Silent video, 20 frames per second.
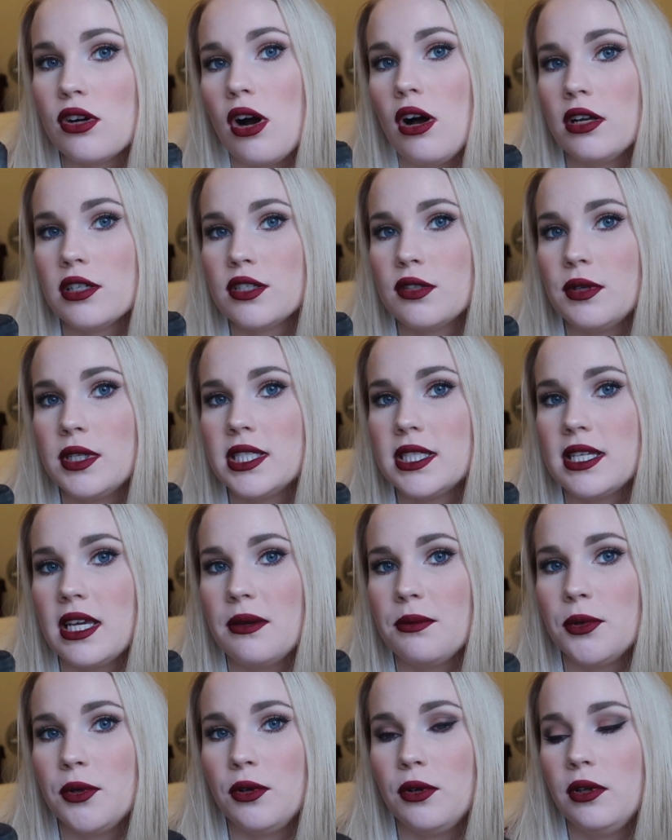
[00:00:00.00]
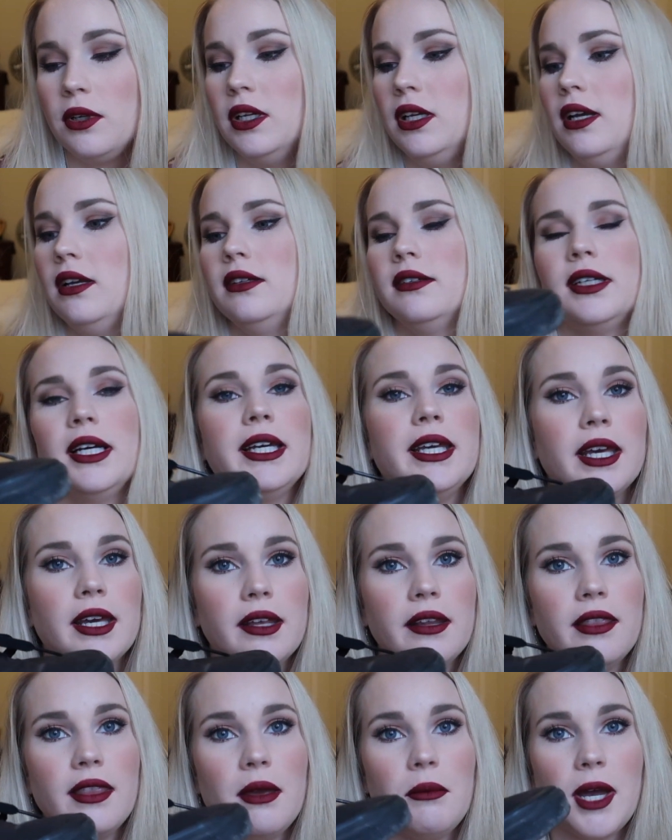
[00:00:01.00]
are also a staple.
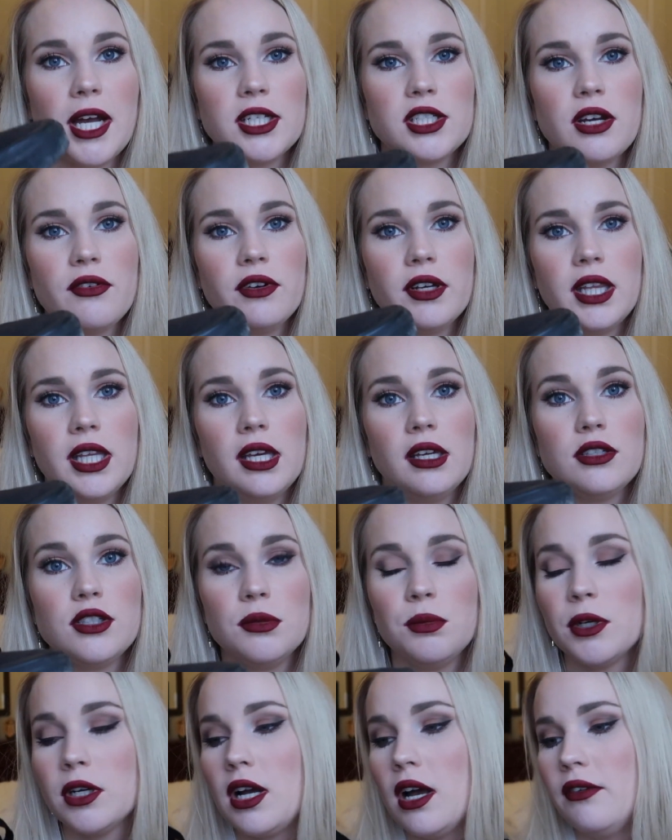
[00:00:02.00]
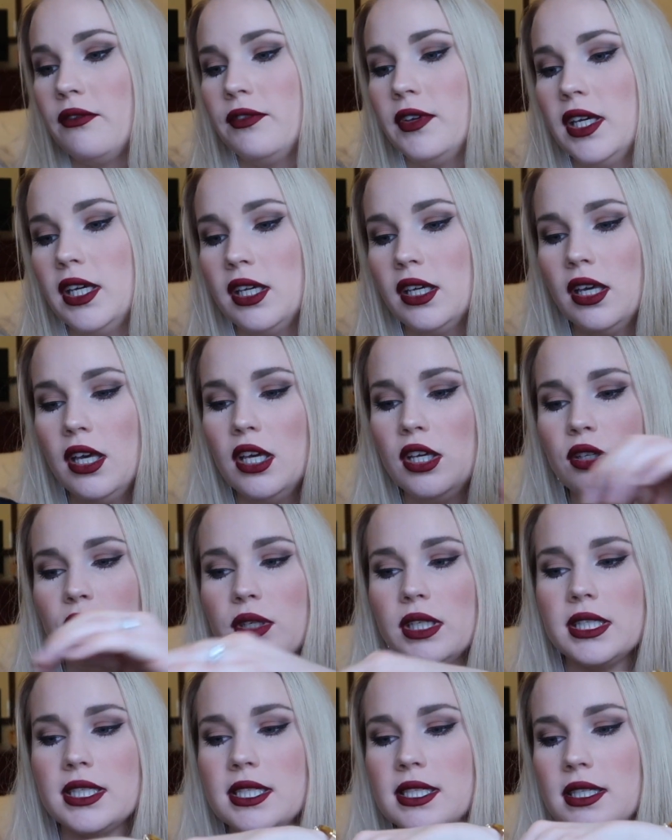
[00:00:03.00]
Again, they match everything, super comfy.
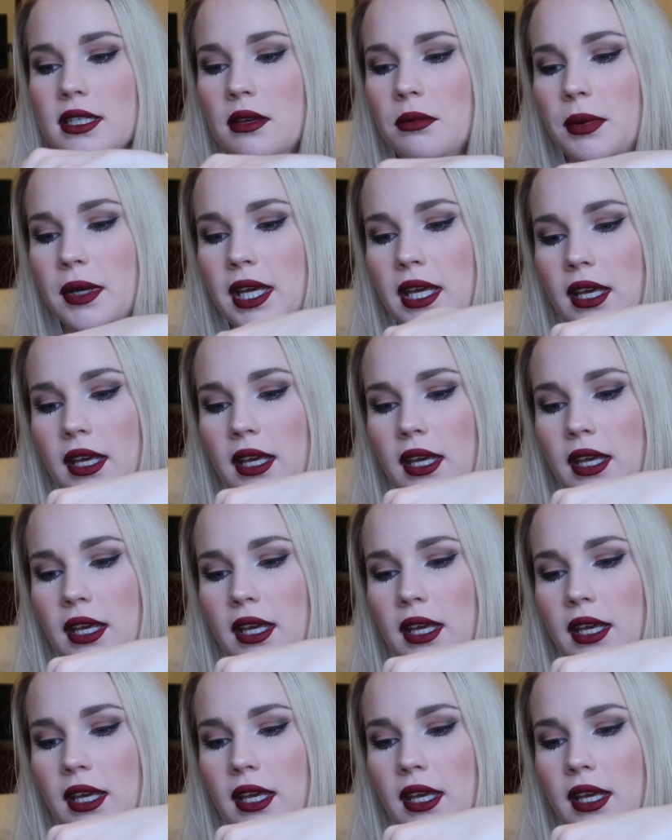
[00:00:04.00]
You can slip